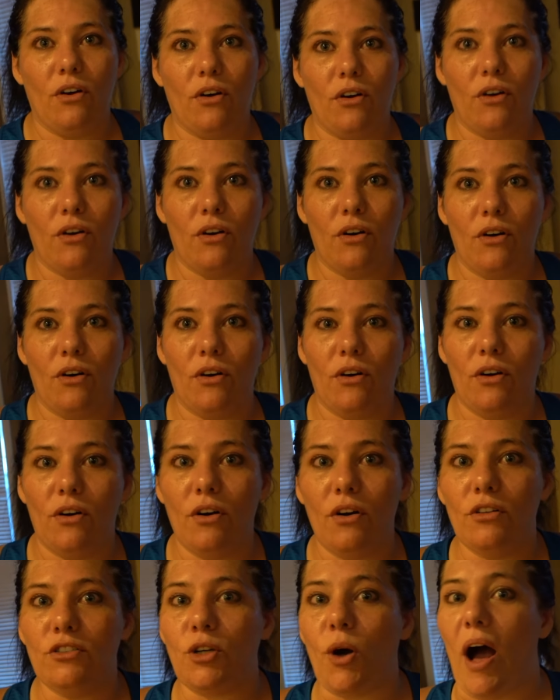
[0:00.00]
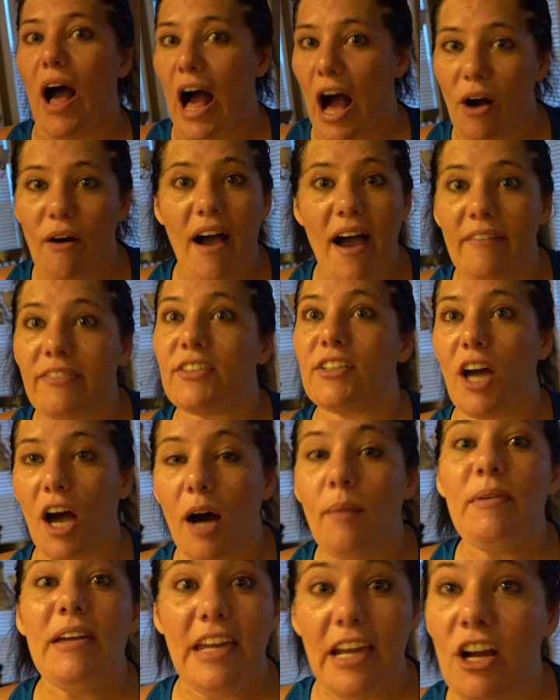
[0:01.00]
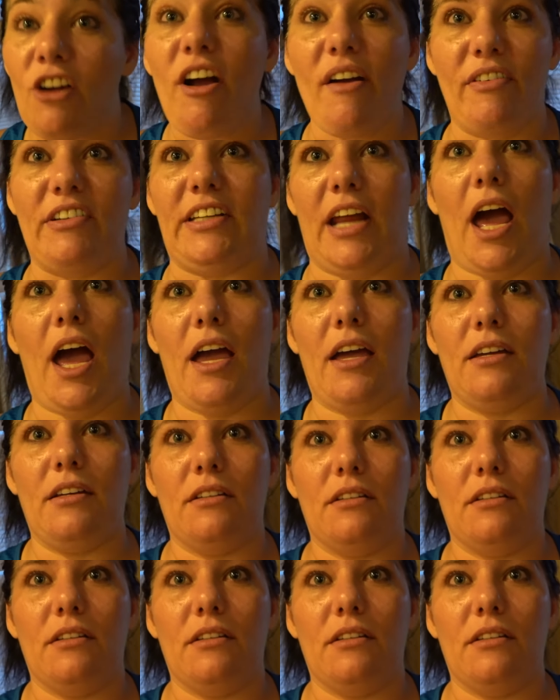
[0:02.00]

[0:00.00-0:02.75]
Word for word: Right. So I'll have to come here every day.